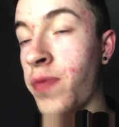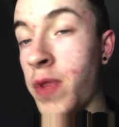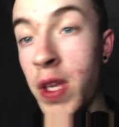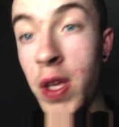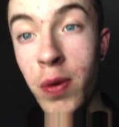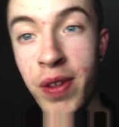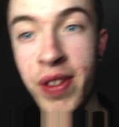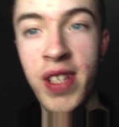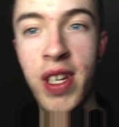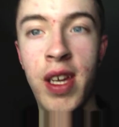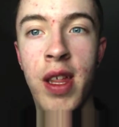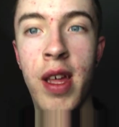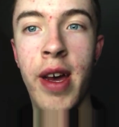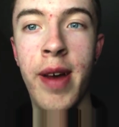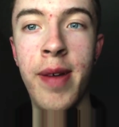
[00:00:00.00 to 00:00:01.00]
And you will
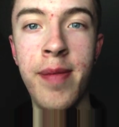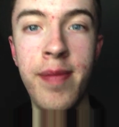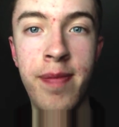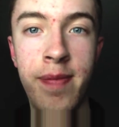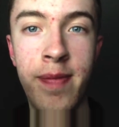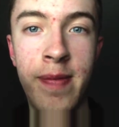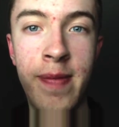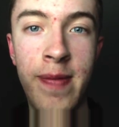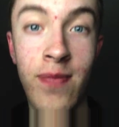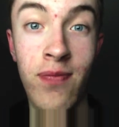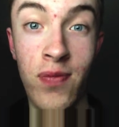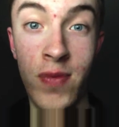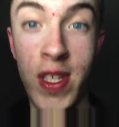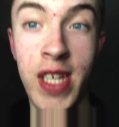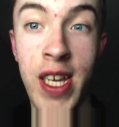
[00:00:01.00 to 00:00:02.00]
see that
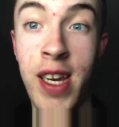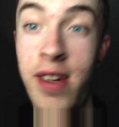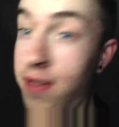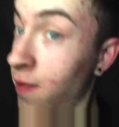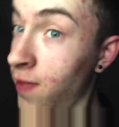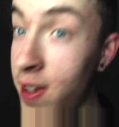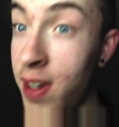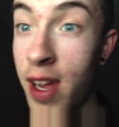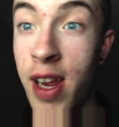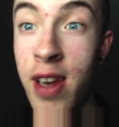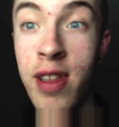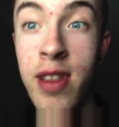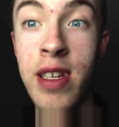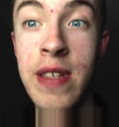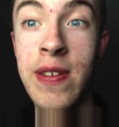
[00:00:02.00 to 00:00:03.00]
start and
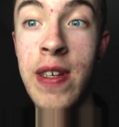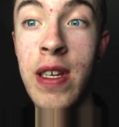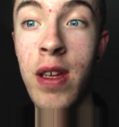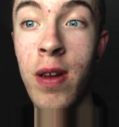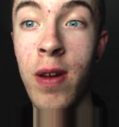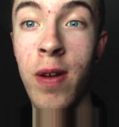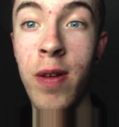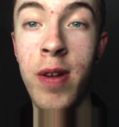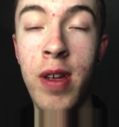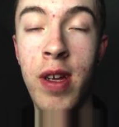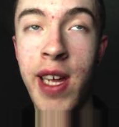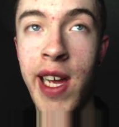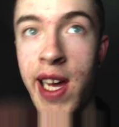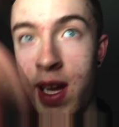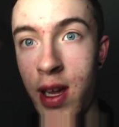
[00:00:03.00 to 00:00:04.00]
end of this video
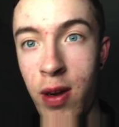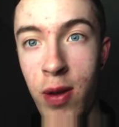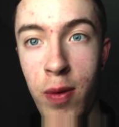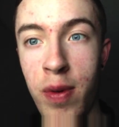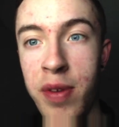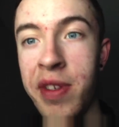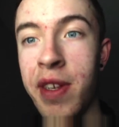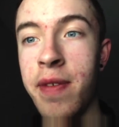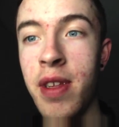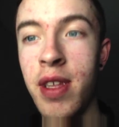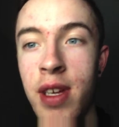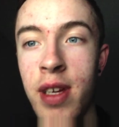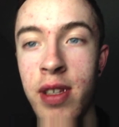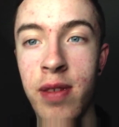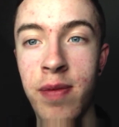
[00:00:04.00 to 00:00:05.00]
and all ones after
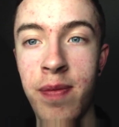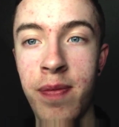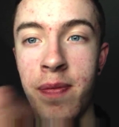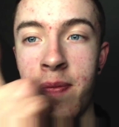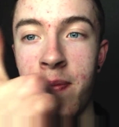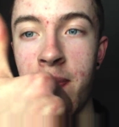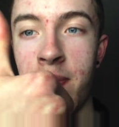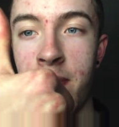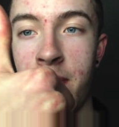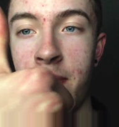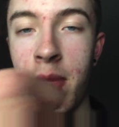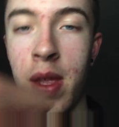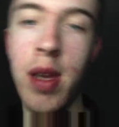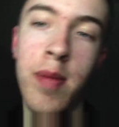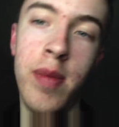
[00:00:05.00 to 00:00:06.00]
this.
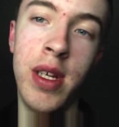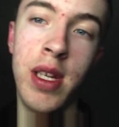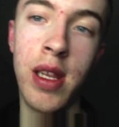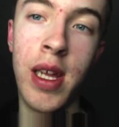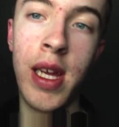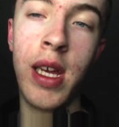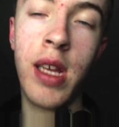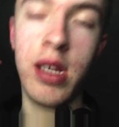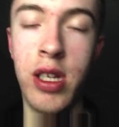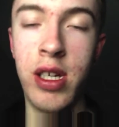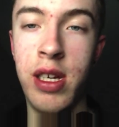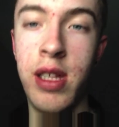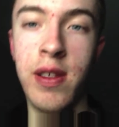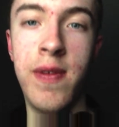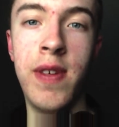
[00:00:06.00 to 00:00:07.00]
Please like and
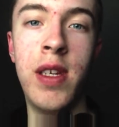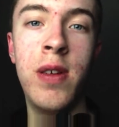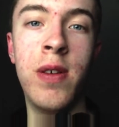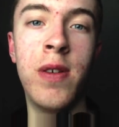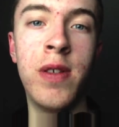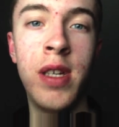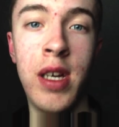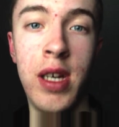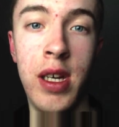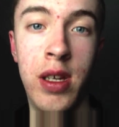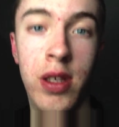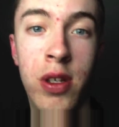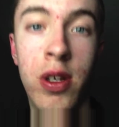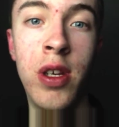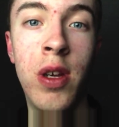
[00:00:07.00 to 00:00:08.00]
share these videos.
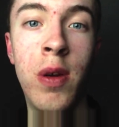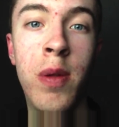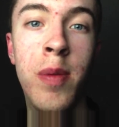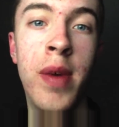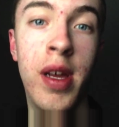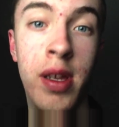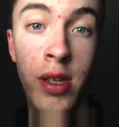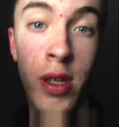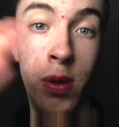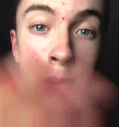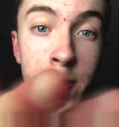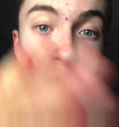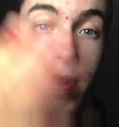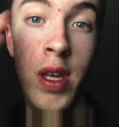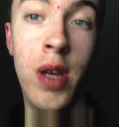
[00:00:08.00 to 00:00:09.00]
I enjoy doing them and doing
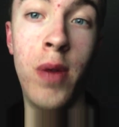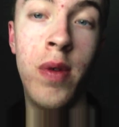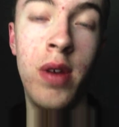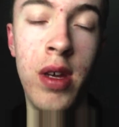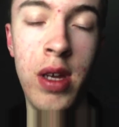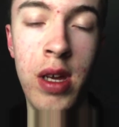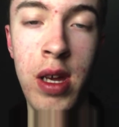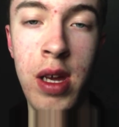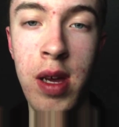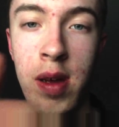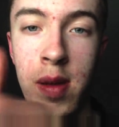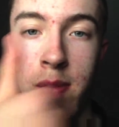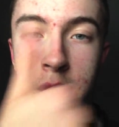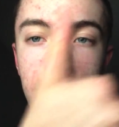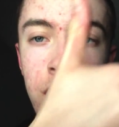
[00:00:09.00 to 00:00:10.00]
them you.
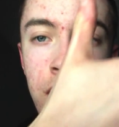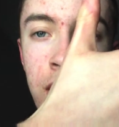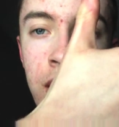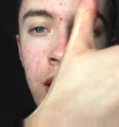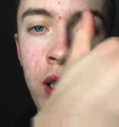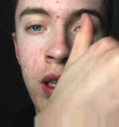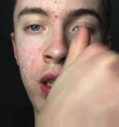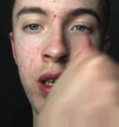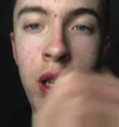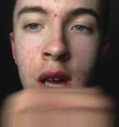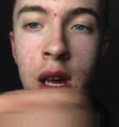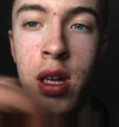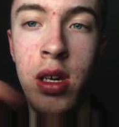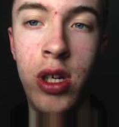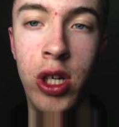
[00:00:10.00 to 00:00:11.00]
Please like
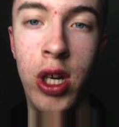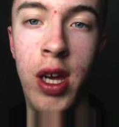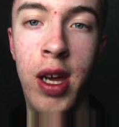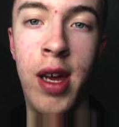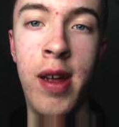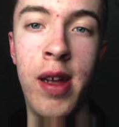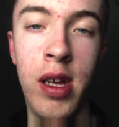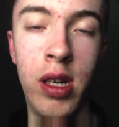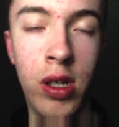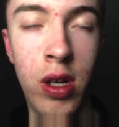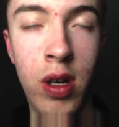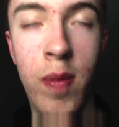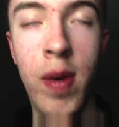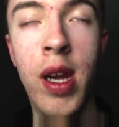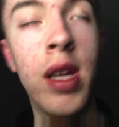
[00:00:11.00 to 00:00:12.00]
and share and
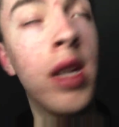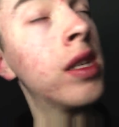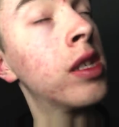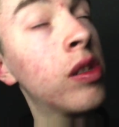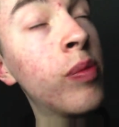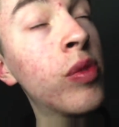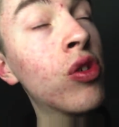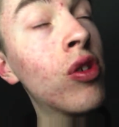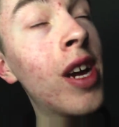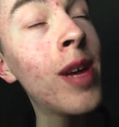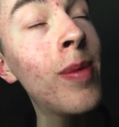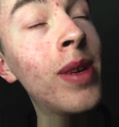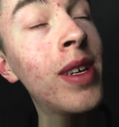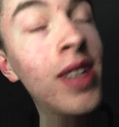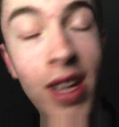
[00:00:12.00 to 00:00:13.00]
comment and
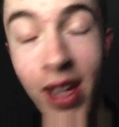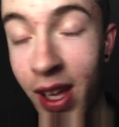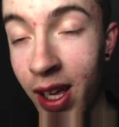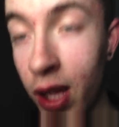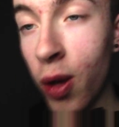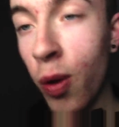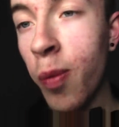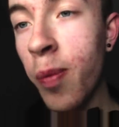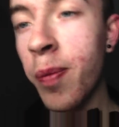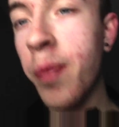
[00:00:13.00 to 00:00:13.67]
subscribe. Thank you.